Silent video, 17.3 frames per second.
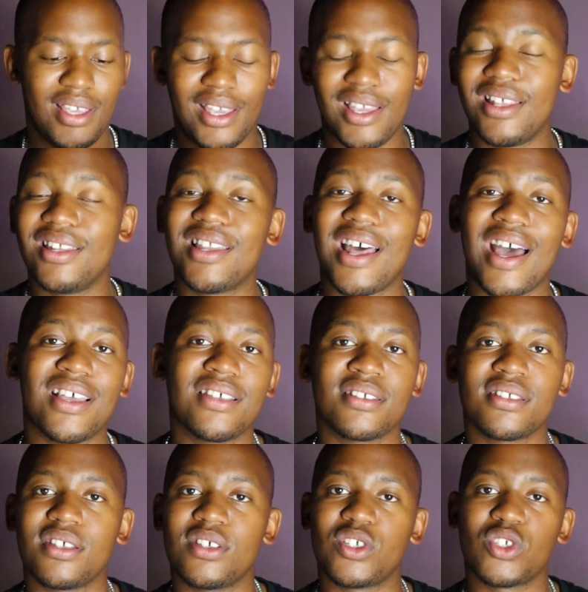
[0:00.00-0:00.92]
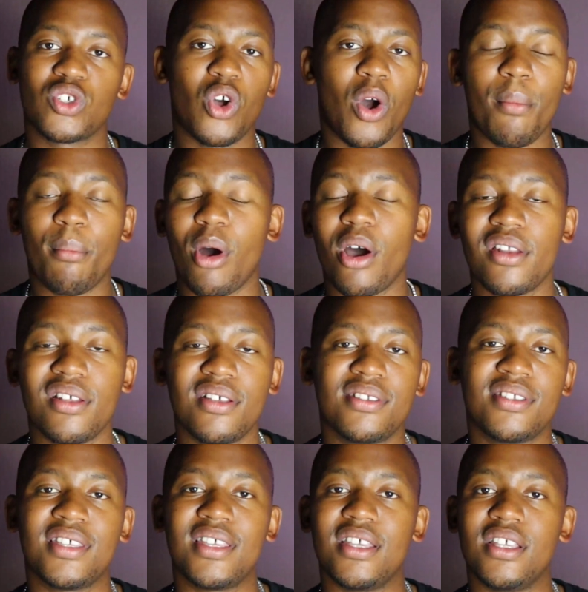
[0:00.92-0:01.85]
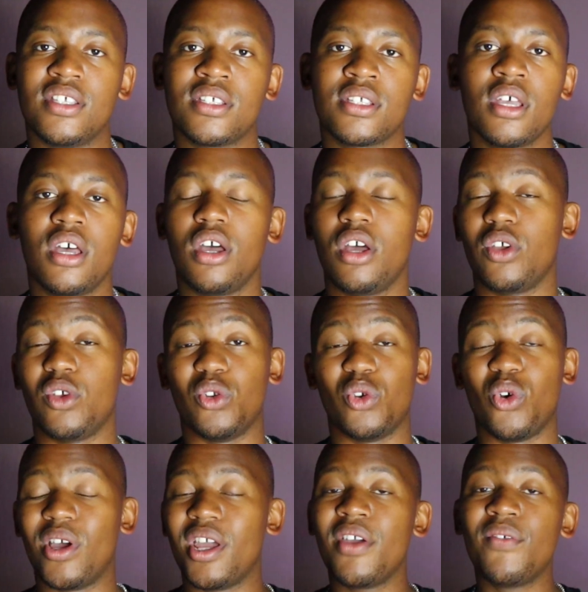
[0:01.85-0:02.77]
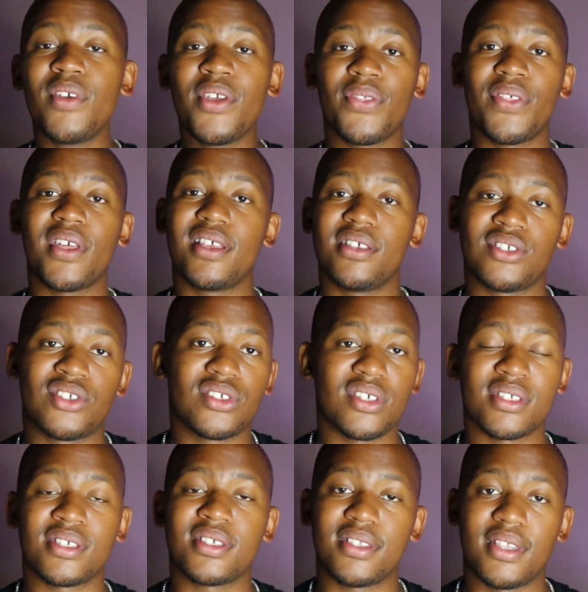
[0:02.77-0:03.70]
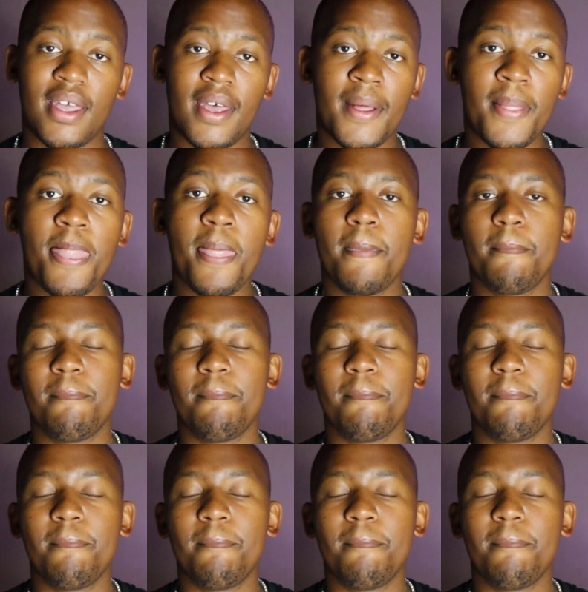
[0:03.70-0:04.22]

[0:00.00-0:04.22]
indices, commodities, everything is just there.